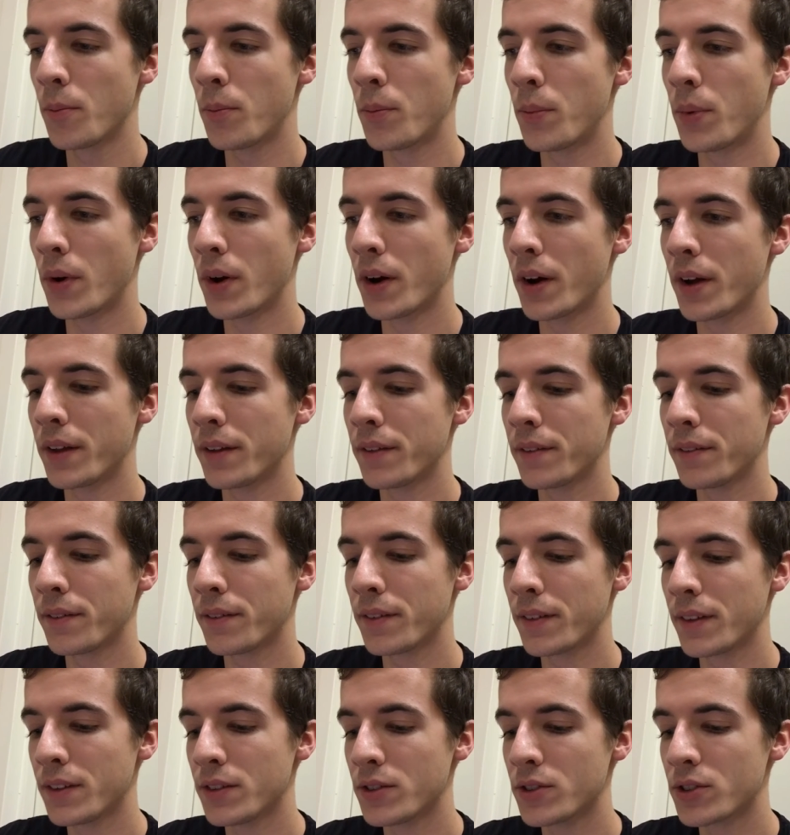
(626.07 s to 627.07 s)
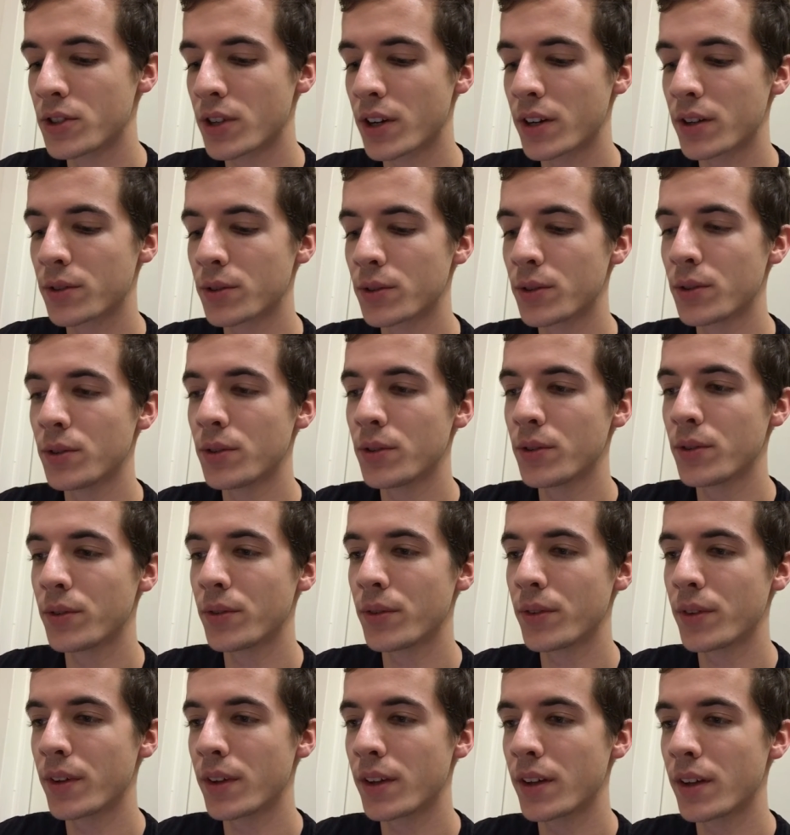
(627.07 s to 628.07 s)
But in general,
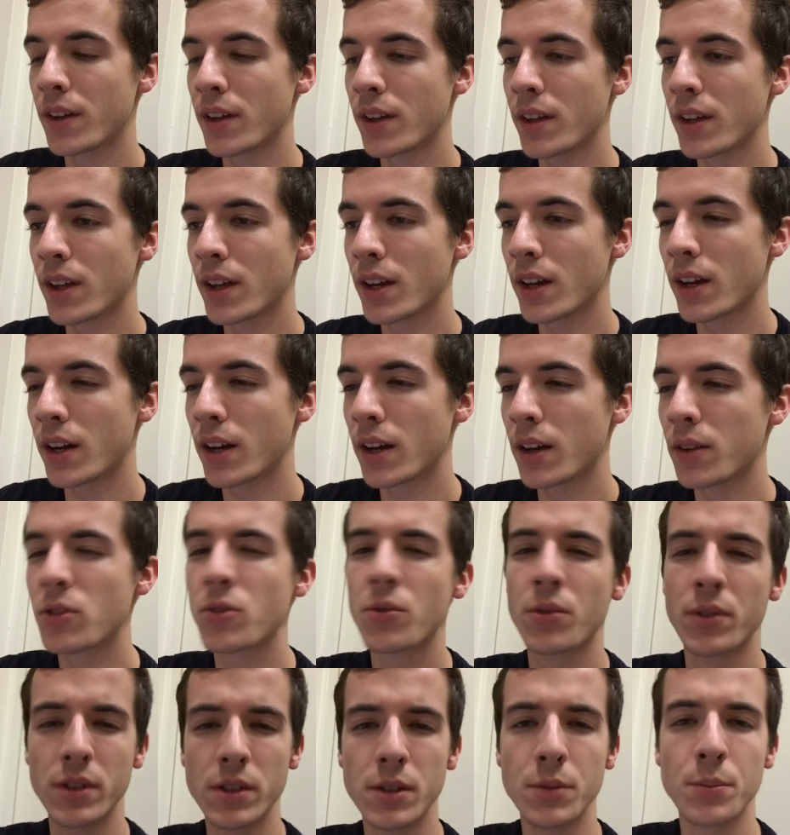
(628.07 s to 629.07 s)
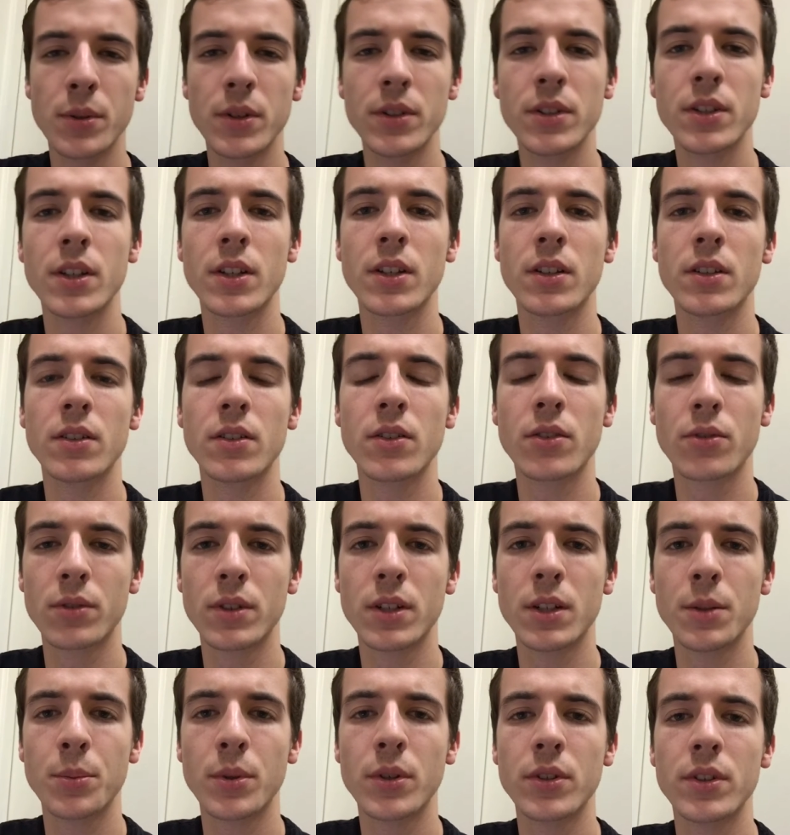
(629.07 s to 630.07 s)
3D
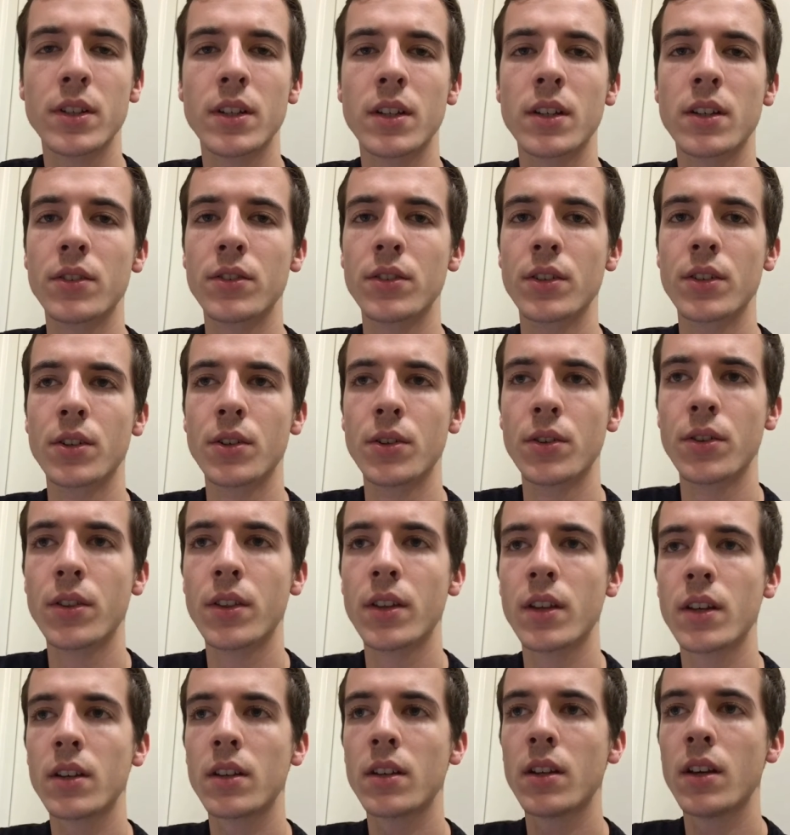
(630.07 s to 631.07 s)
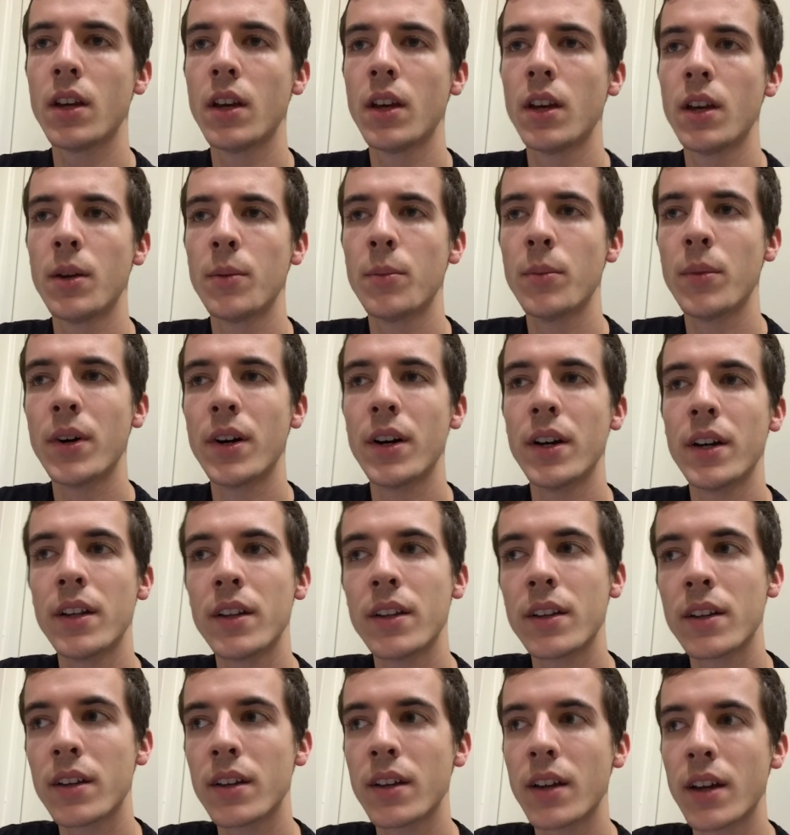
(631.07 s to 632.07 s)
printing is a good thing,
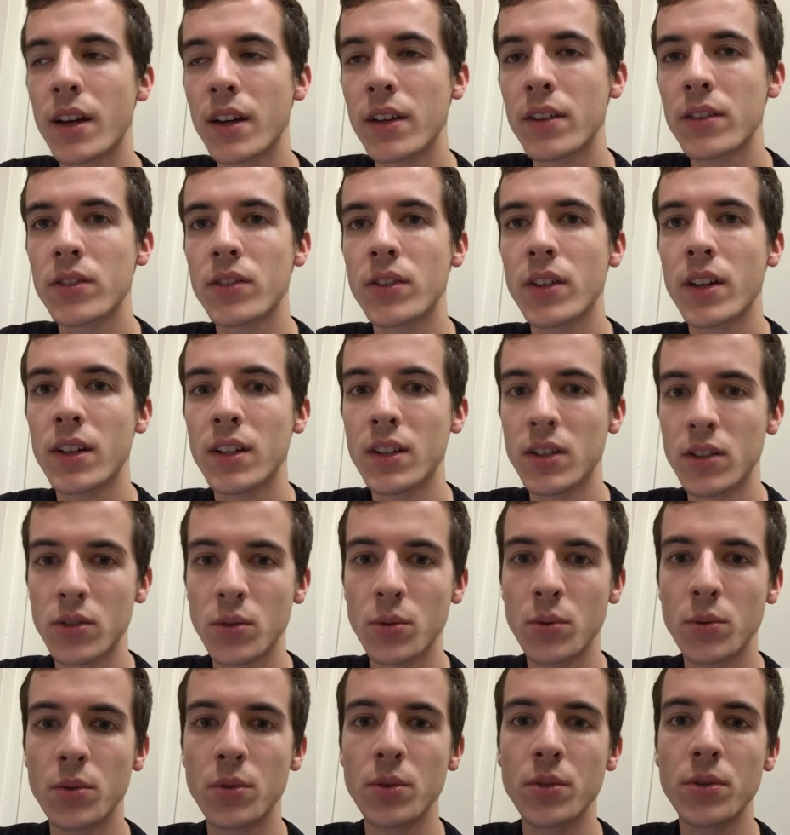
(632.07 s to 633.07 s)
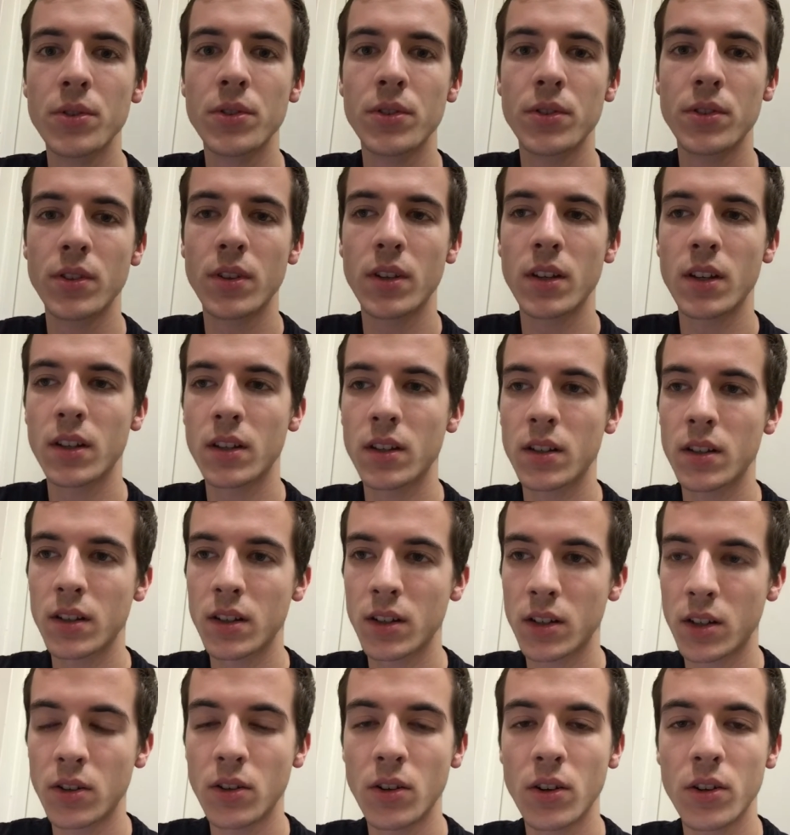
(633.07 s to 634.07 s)
but as any tools,
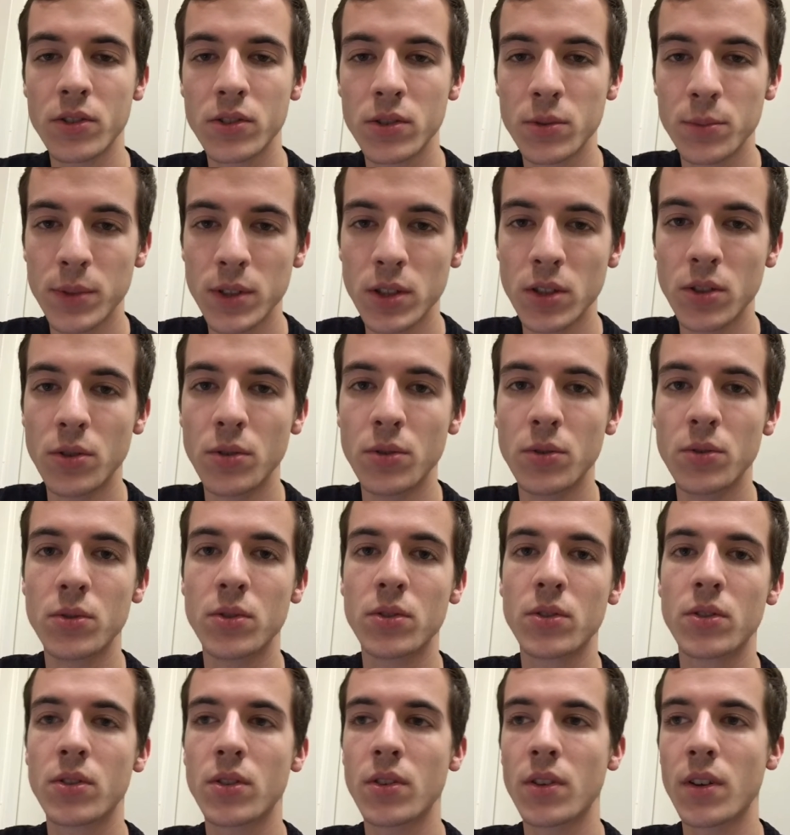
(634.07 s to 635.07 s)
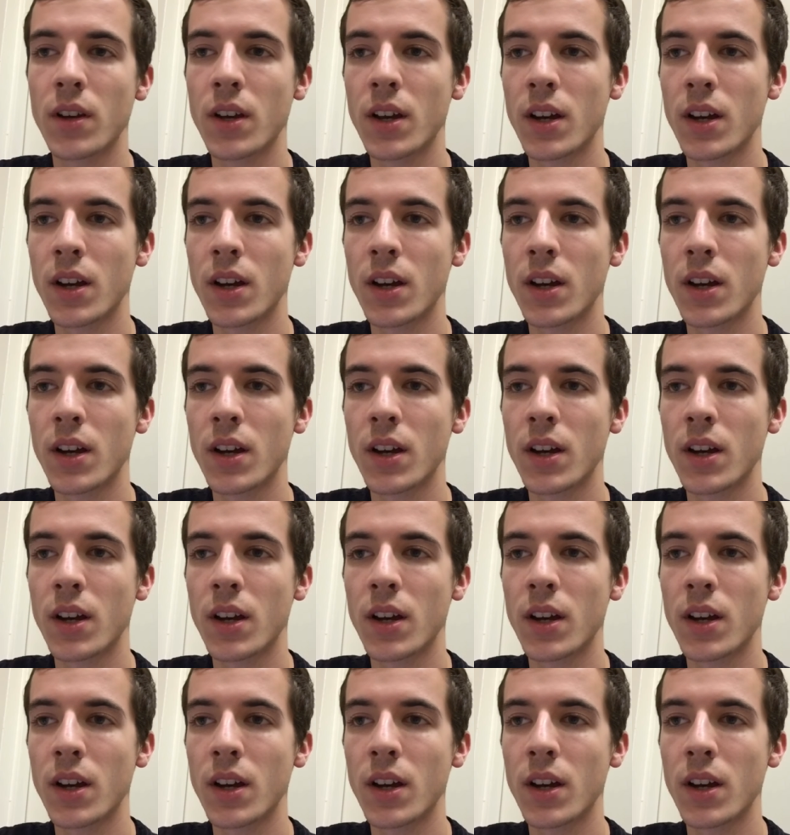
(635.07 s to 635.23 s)
it can also be used